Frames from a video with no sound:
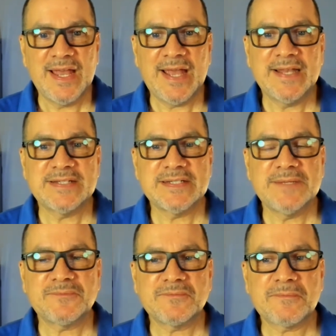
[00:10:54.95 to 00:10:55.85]
And
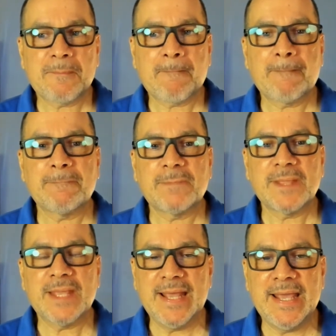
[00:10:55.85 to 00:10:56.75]

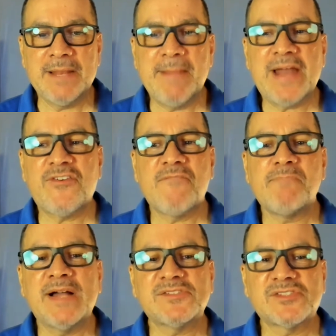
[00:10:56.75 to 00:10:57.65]
in a matter of
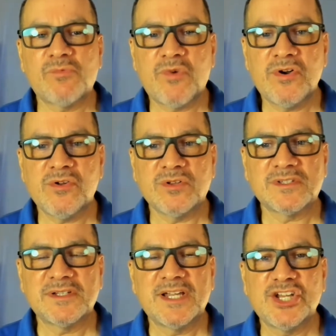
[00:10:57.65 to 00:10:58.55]
months, the
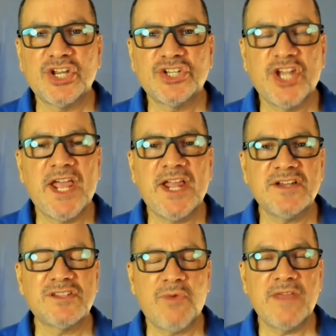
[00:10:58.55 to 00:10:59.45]
world
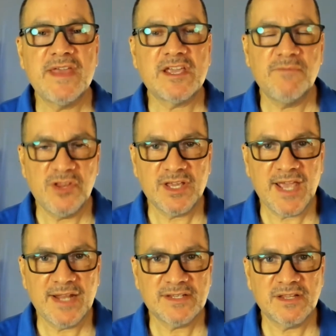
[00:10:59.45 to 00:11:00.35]
changed the way they
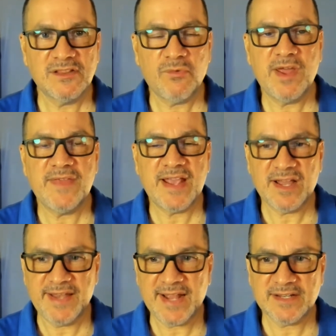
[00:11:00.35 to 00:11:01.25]
communicate, the way they
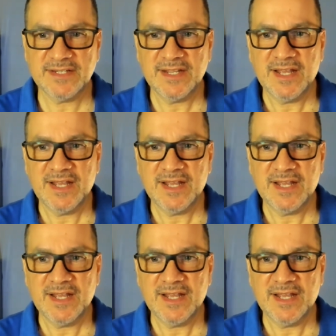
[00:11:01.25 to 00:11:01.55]
connect,